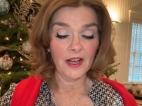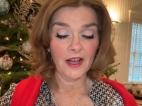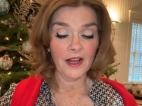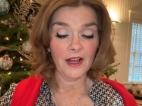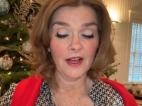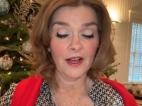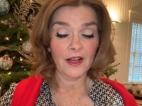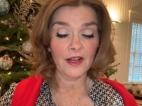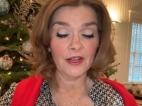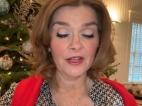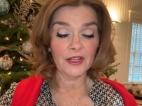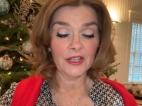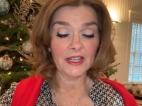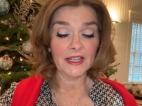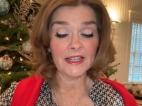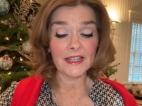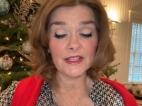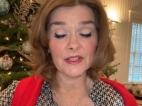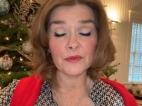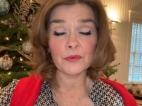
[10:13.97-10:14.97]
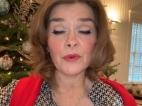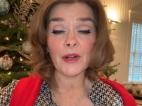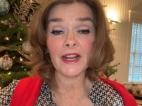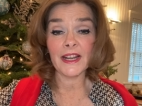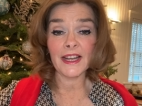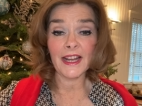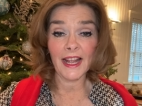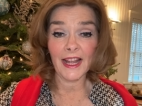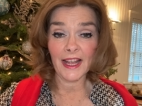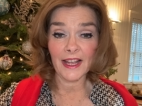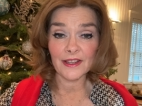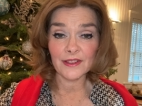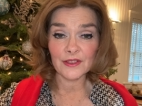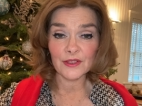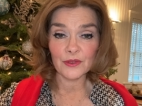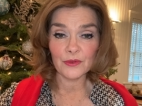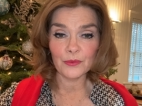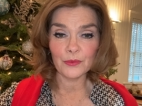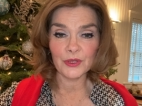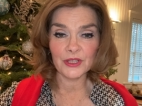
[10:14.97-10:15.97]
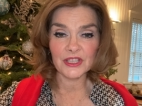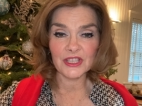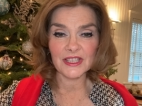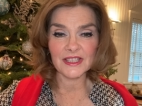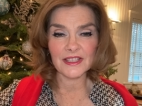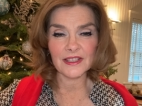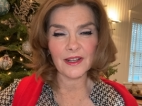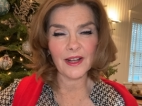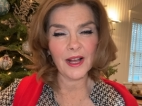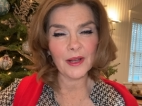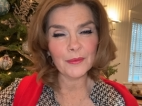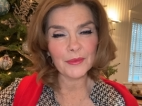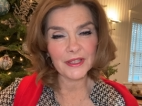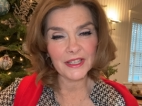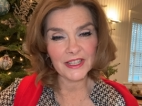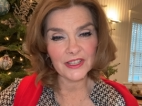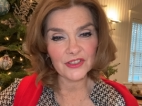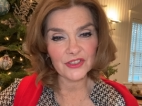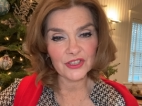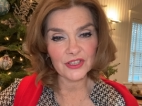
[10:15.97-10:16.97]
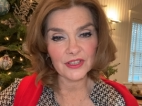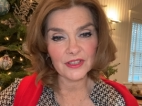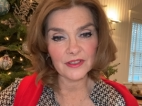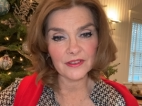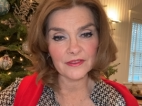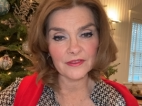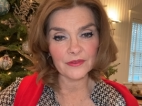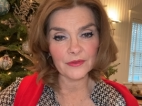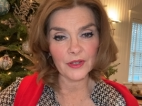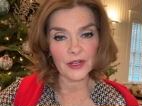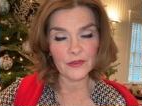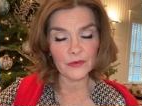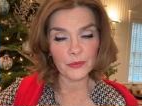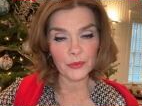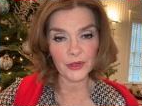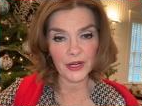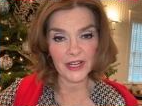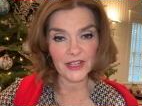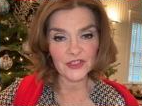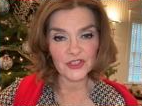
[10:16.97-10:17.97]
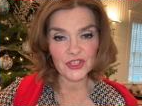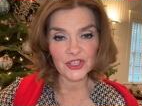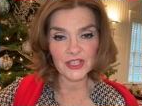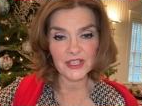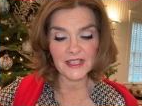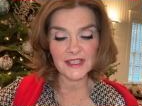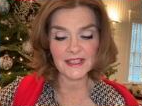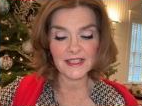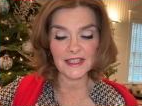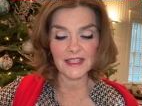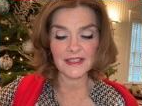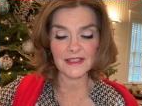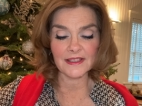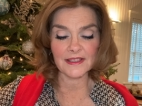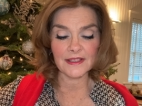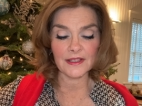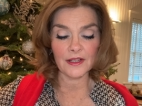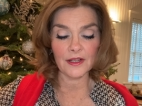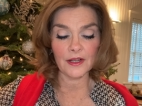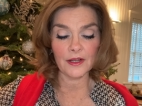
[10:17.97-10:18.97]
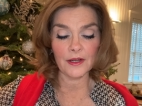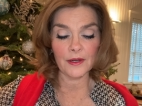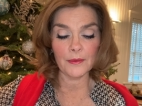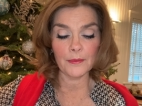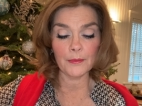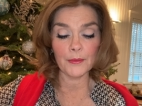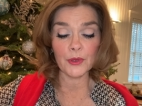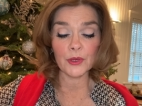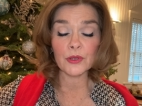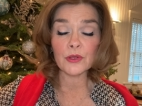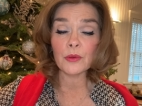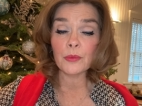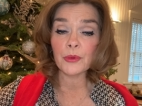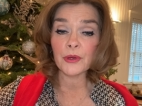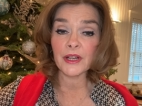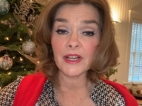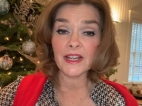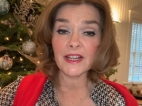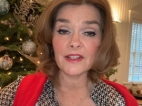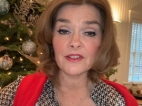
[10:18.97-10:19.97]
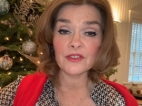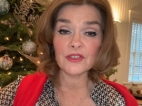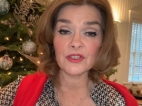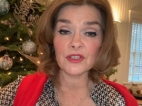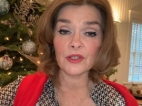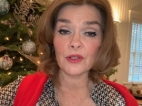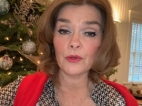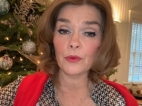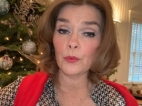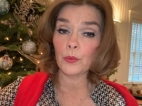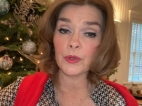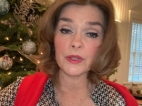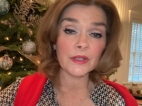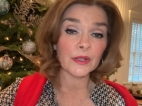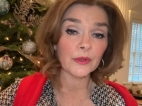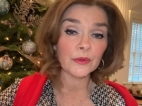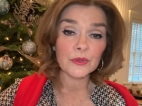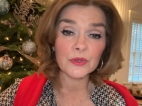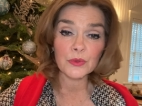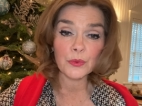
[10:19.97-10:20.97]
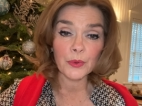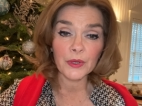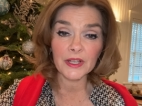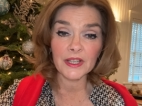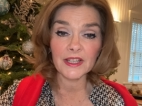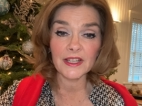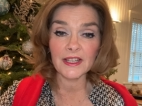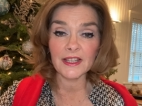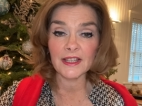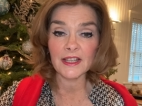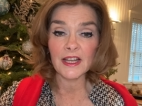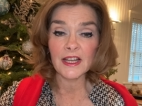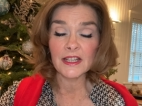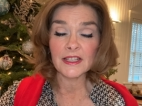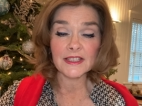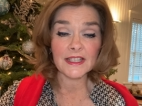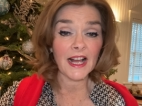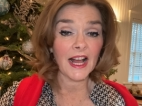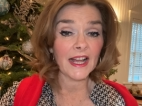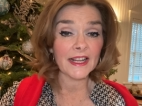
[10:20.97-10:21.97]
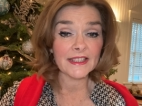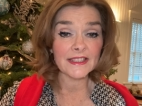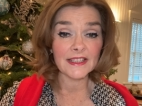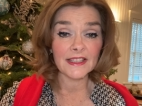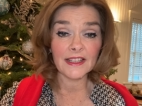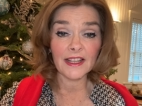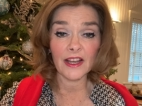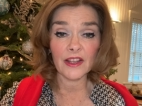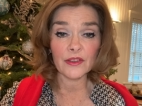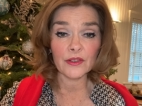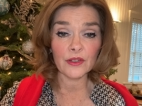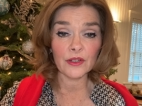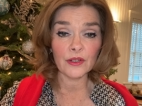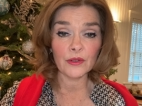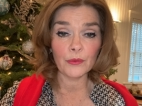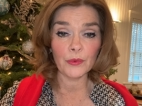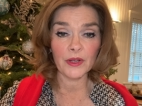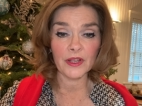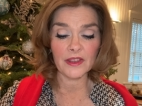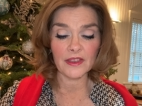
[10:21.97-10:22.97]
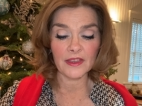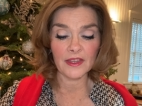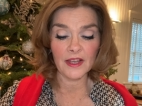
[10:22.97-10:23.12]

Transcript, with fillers: uh, in his right hand, which is a combination of, of branches. It's a myrtle branch, a willow twig tied together with,